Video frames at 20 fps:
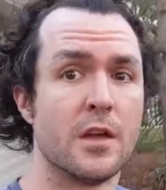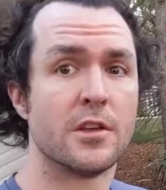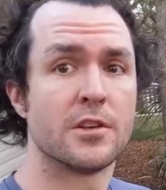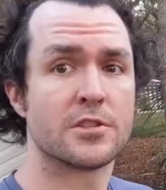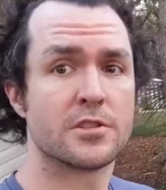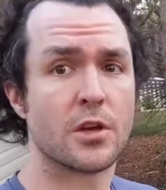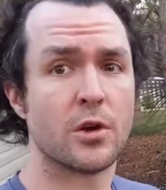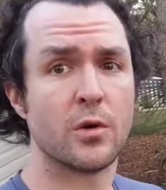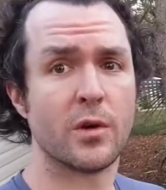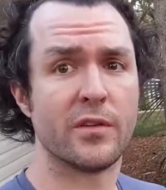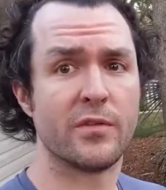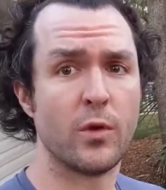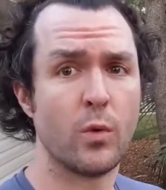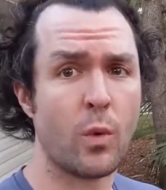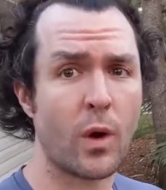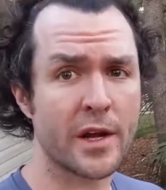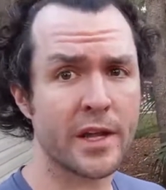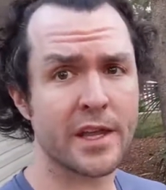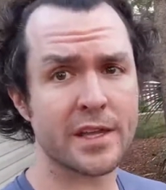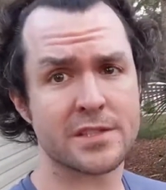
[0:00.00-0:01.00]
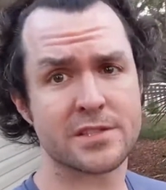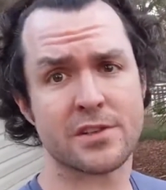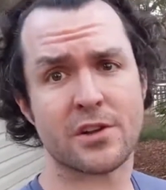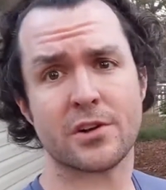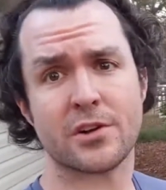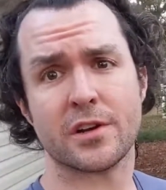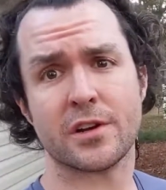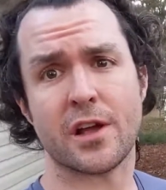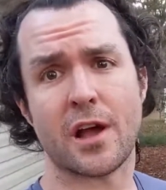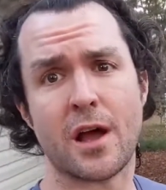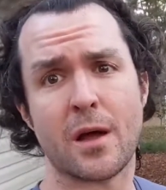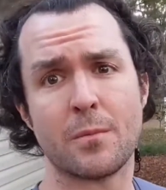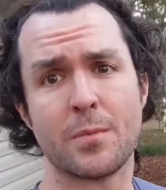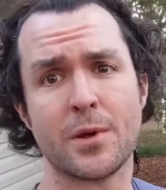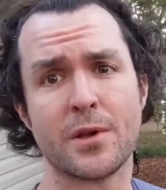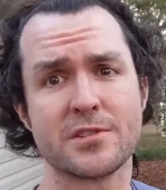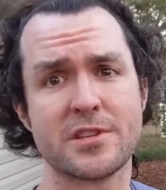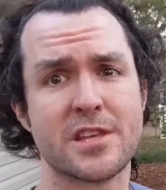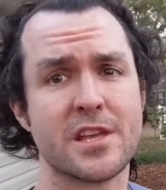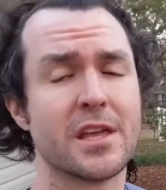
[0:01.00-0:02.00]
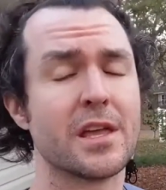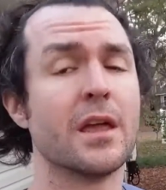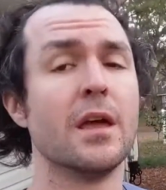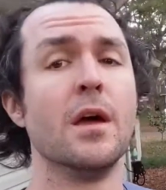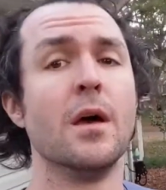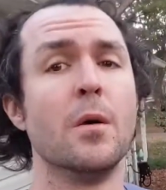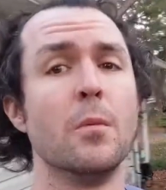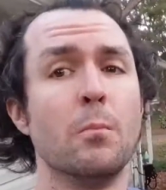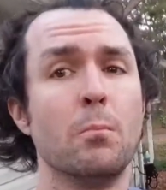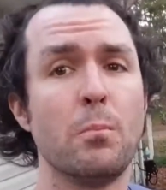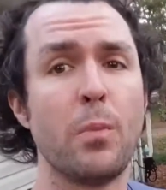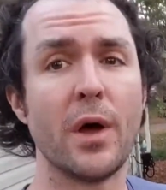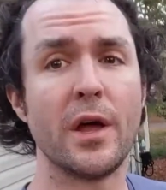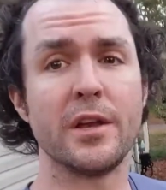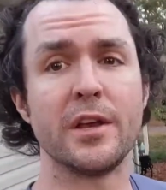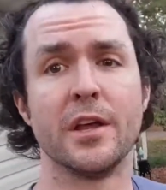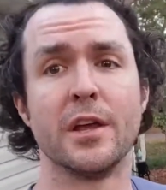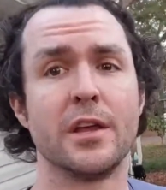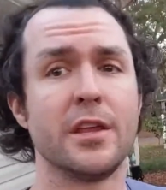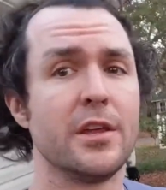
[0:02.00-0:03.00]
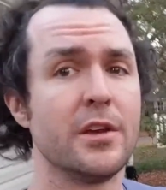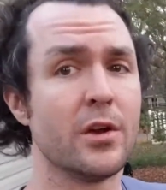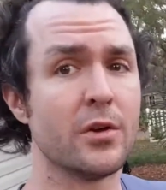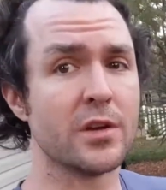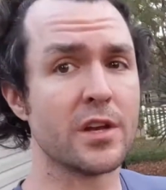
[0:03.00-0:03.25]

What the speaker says: So if you want to get started composting, but you don't